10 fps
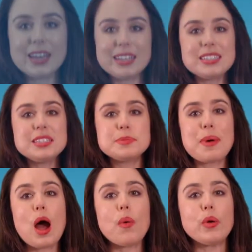Does
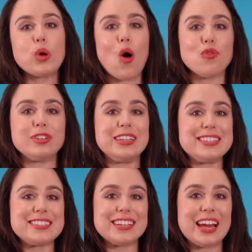SpaWorld offer an
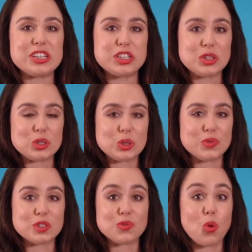installation
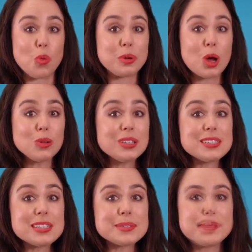service for
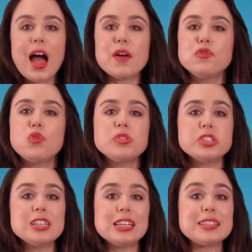pergolas?
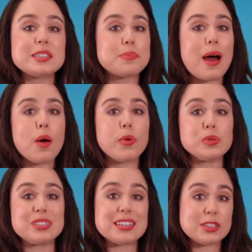Unfortunately,
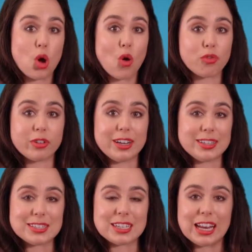SpaWorld doesn't offer an
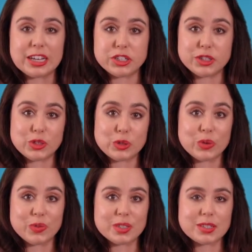installation
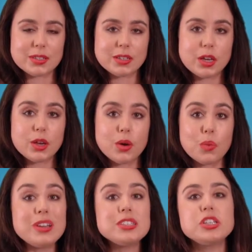service.
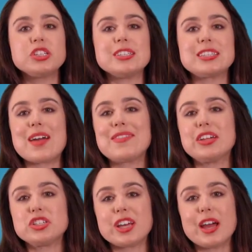We suggest having
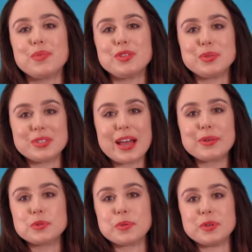a chat with your
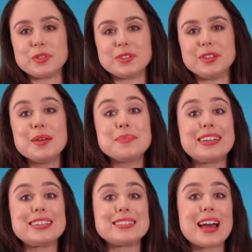salesperson
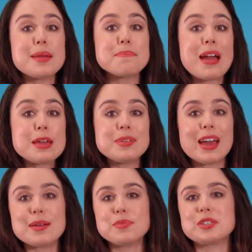because they may be
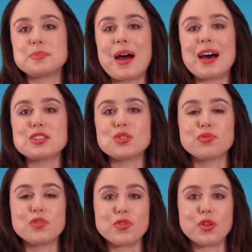able to pass on
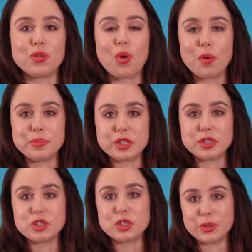referral
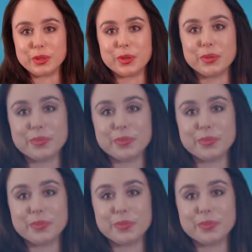options to you.